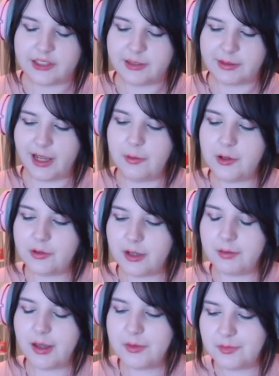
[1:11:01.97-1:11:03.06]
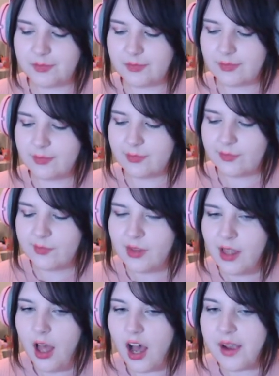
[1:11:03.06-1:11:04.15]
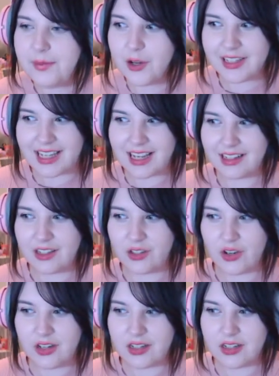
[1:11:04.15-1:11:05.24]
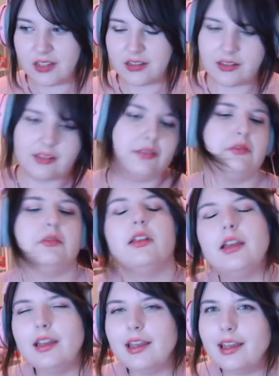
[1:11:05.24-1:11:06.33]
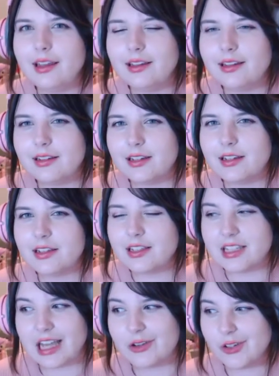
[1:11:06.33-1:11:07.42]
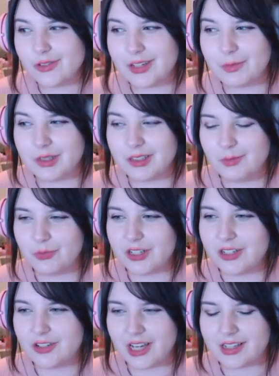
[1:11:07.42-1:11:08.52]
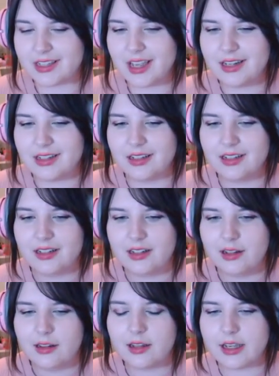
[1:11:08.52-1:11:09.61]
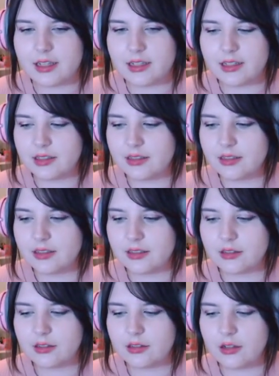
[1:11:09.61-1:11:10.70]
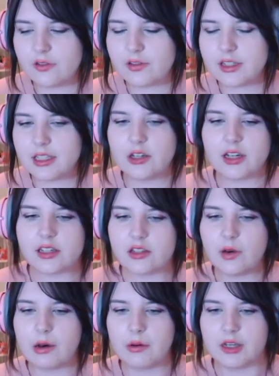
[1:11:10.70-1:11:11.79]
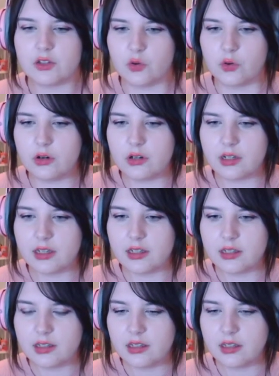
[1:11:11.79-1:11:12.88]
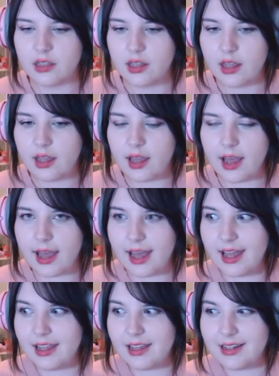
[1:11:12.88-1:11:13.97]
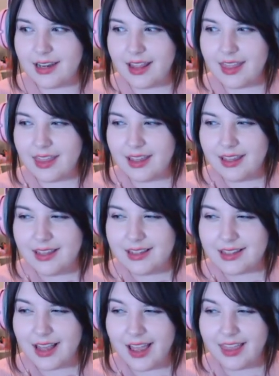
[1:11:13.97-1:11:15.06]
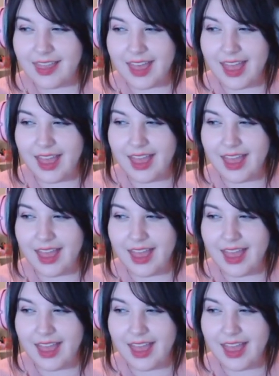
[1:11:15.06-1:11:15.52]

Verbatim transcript: Stereotypically, I'm not, I, I, I'm not exactly good at a, at a stereotypically British accent. Like, Obviously, you guys know how I talk and things like that.